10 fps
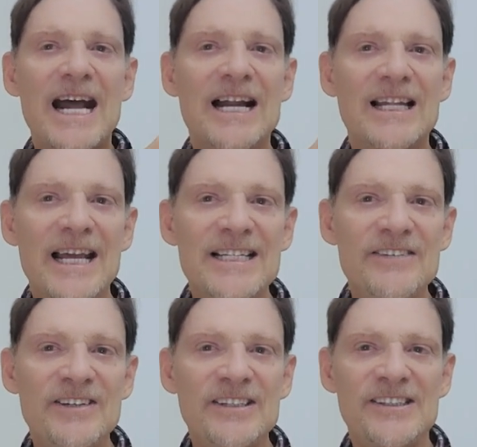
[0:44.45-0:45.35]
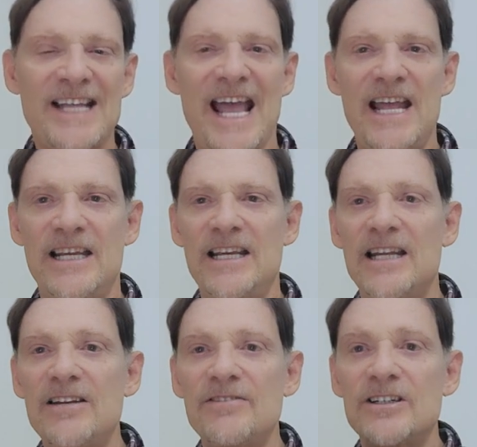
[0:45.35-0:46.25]
collectivist
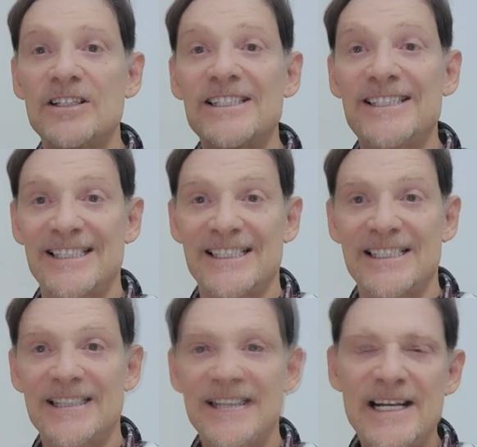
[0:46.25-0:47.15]
and individualistic.